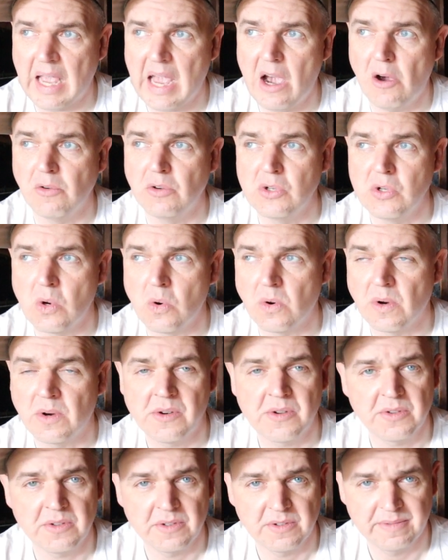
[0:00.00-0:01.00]

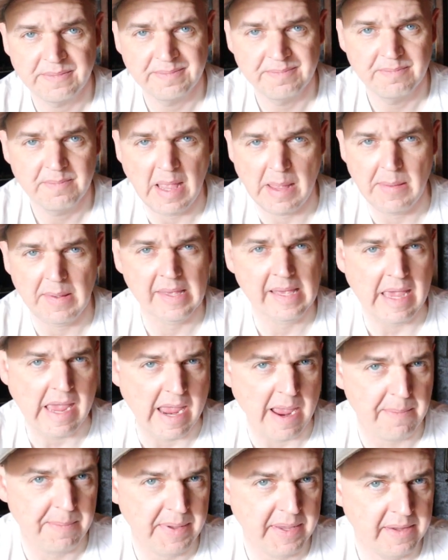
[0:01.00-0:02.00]
outdoors, maybe
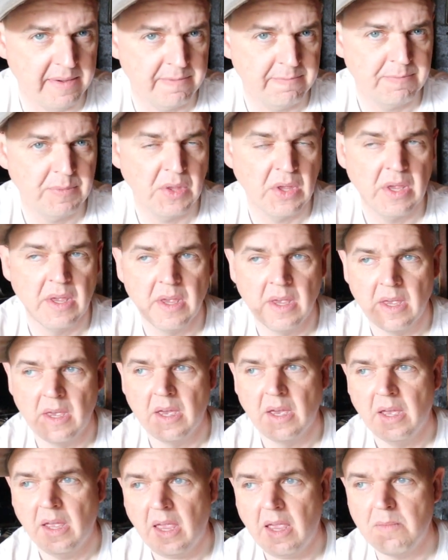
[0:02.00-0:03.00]
camping,
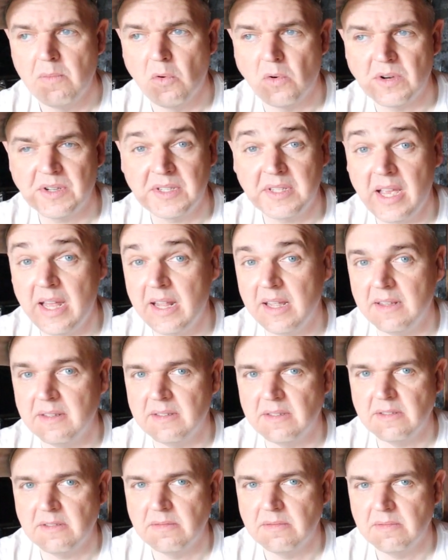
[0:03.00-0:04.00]
in more
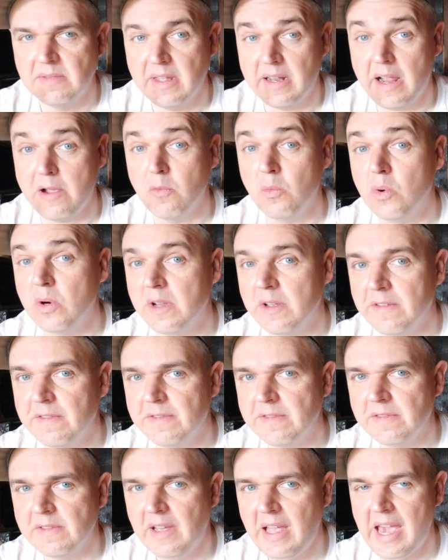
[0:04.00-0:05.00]
settings than I would
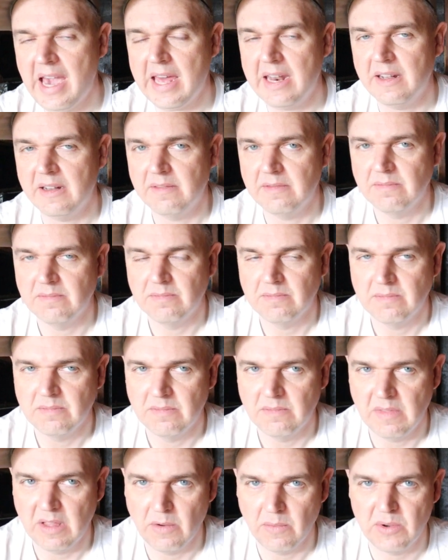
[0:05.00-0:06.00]
have had it
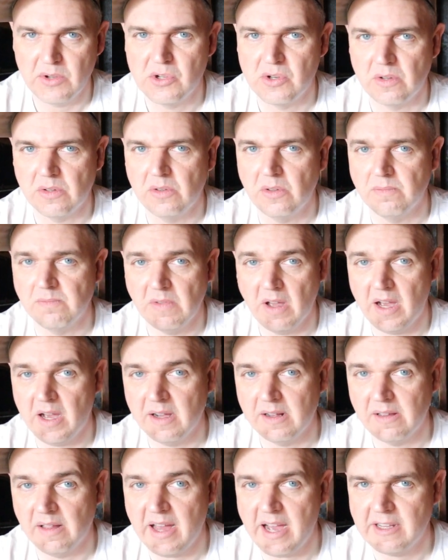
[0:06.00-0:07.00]
the original
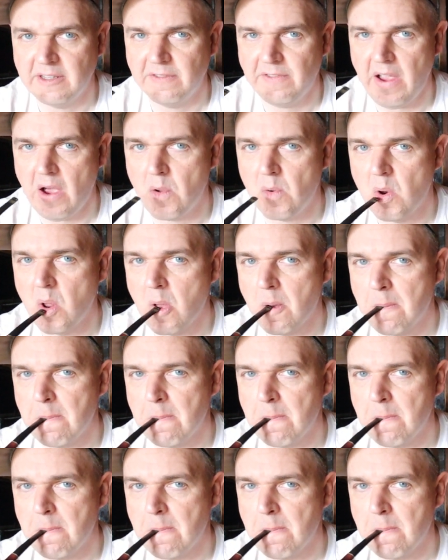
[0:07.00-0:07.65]
uh, glass fountain.